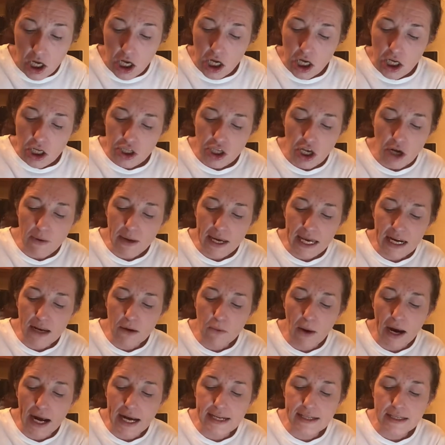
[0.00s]
so
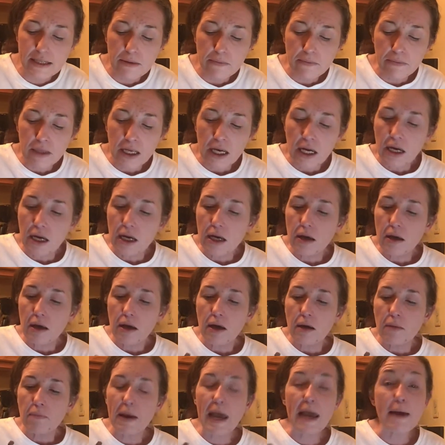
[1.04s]
anyways,
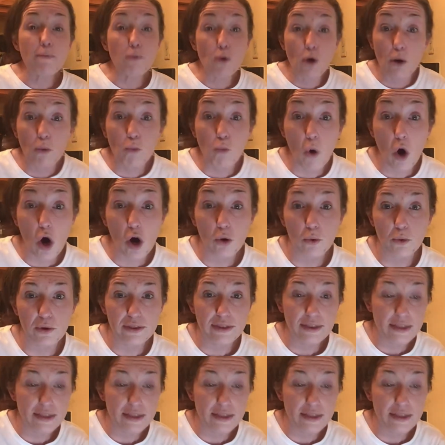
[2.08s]
people at work would